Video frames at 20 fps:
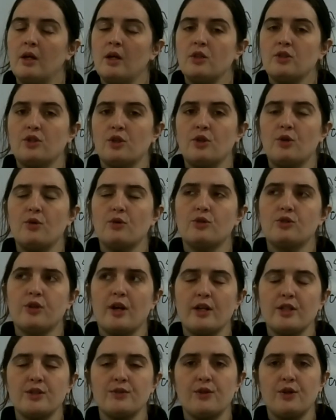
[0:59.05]
So
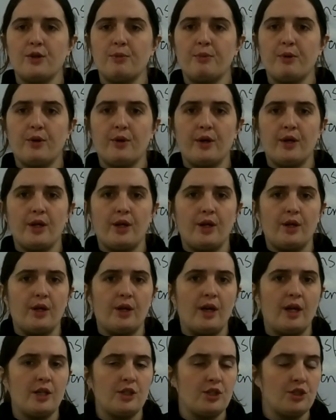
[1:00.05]
transfer by
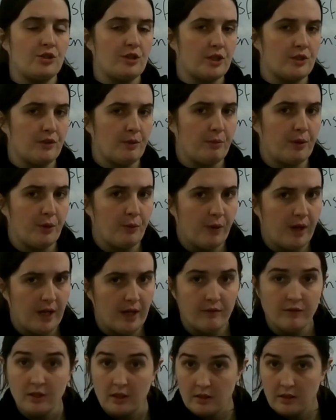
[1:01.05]
energy transfer by a
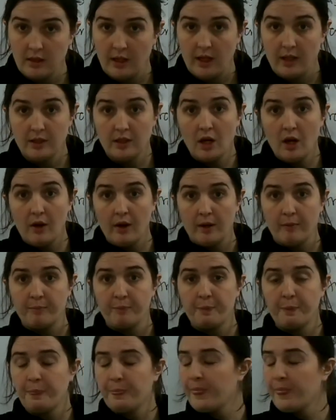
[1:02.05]
wave does take time.